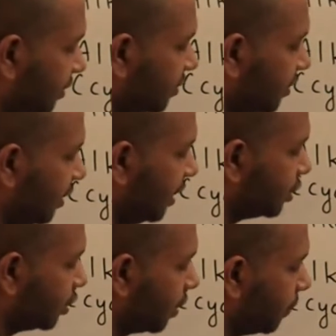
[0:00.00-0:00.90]
is
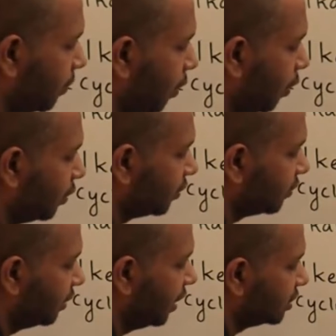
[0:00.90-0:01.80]
CH triple bond
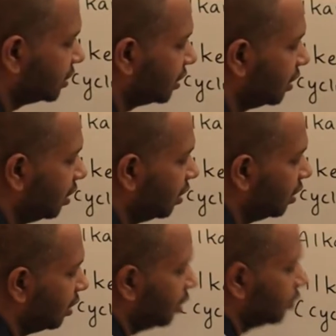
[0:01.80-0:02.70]
CH.
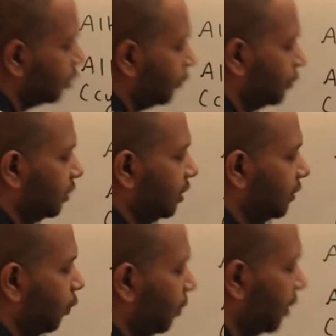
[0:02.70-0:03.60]
So if you see
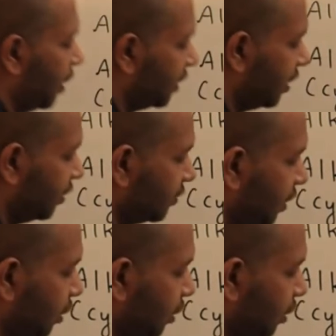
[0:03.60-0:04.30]
the formula, that is